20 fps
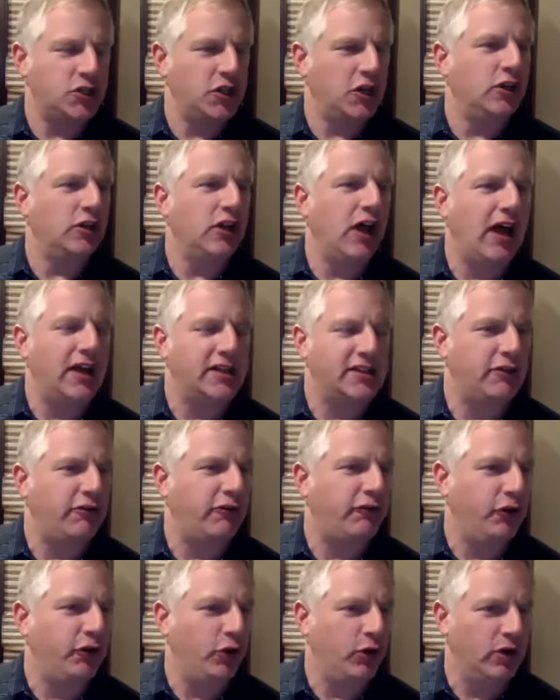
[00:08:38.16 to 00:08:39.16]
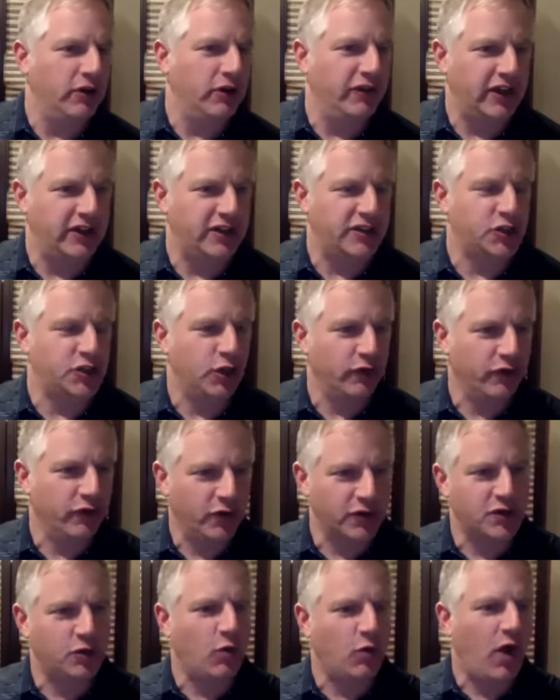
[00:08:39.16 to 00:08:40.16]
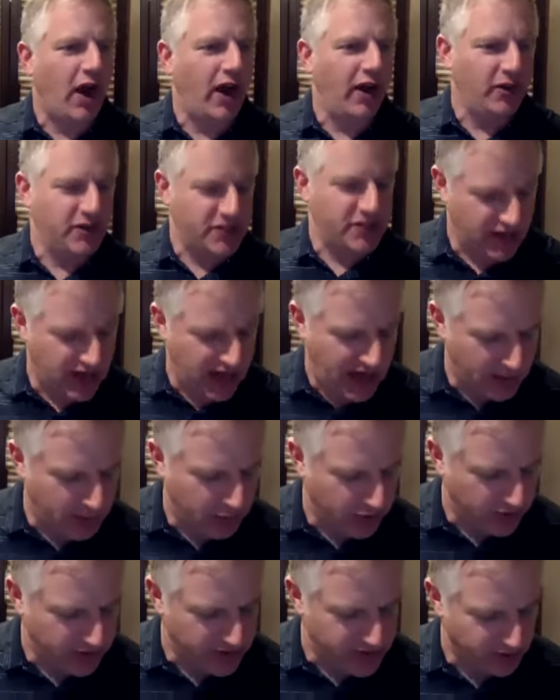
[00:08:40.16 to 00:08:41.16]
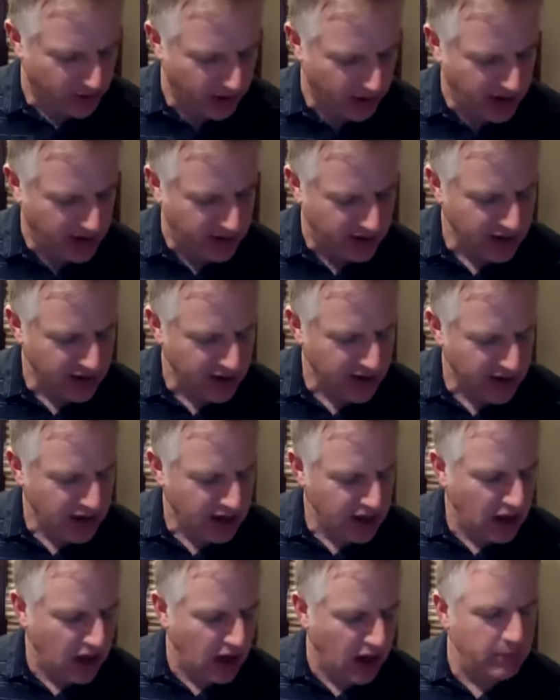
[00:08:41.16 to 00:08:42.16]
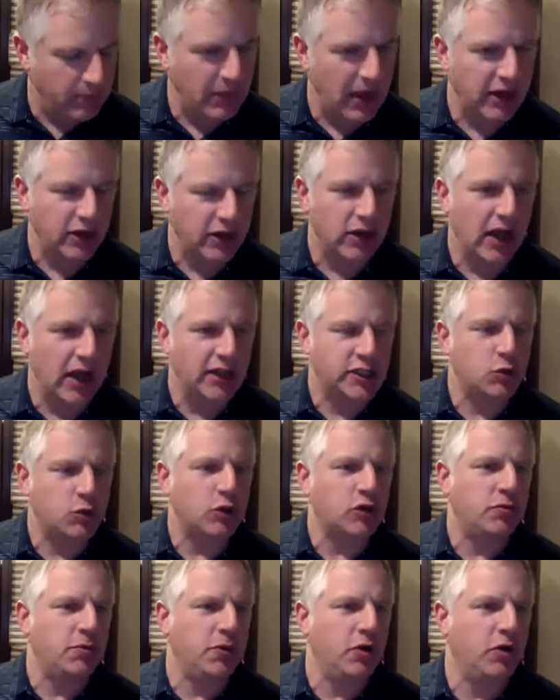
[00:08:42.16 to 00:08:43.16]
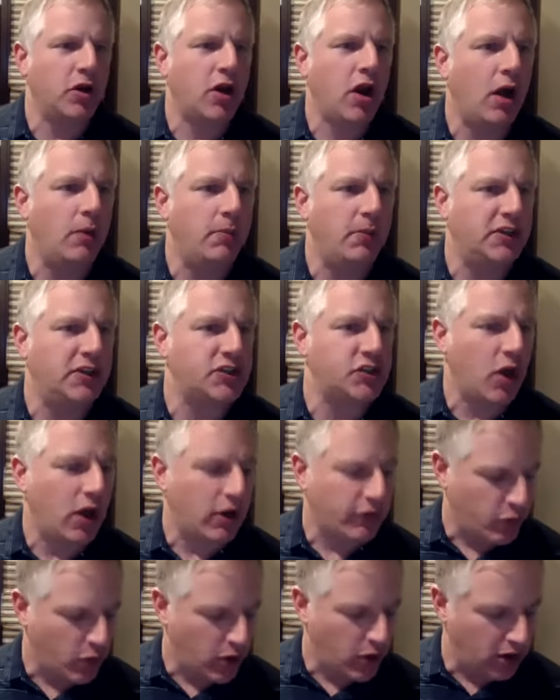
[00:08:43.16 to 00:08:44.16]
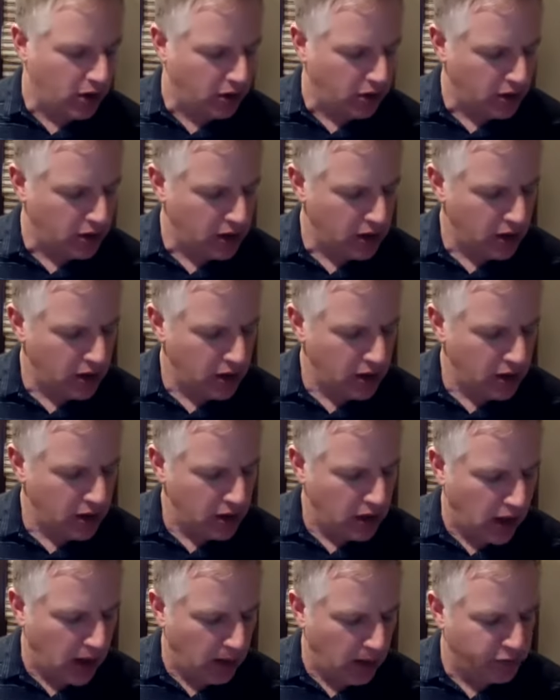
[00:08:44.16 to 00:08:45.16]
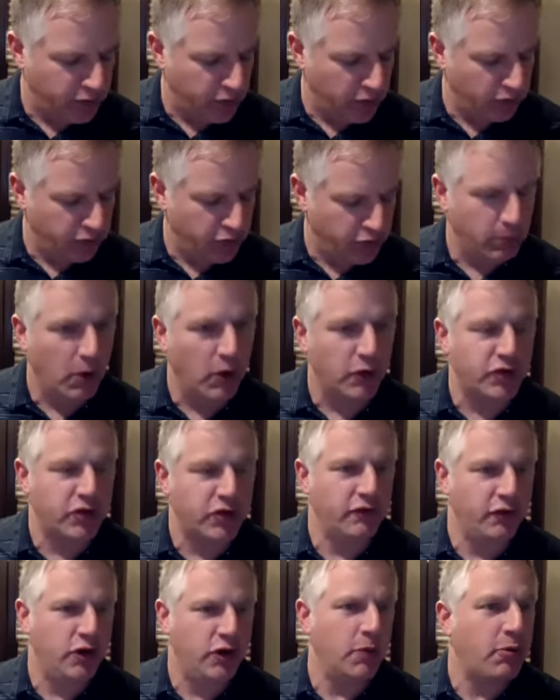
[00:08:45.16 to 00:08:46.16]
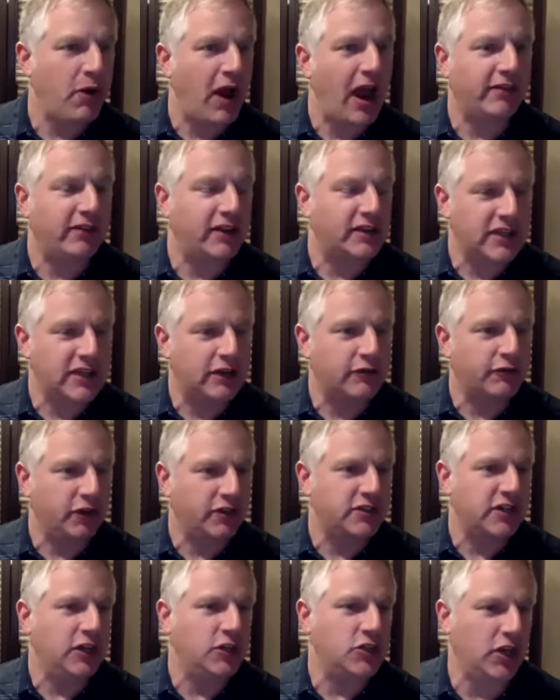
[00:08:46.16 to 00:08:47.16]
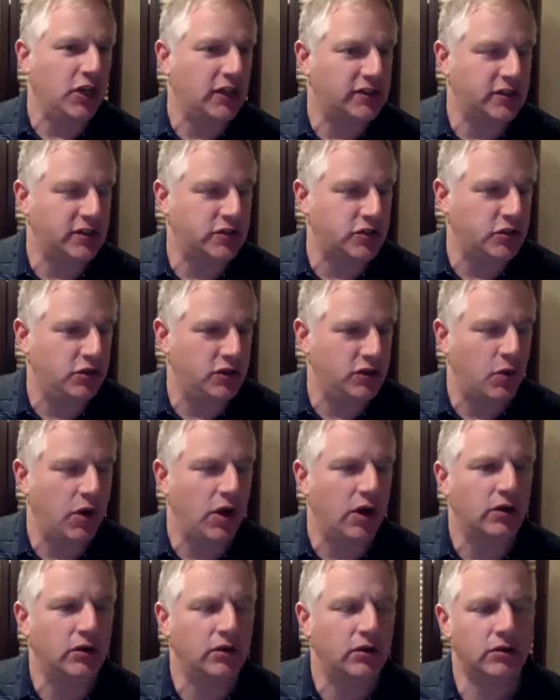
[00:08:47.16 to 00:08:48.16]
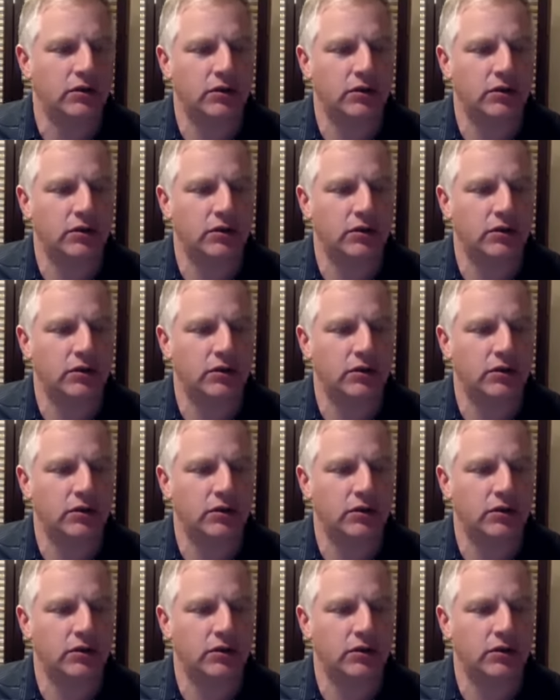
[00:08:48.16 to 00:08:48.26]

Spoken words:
the closet full of like servers and wires and cables, right? And switch from your incumbent software for both for your practice and for the teaching institute as well.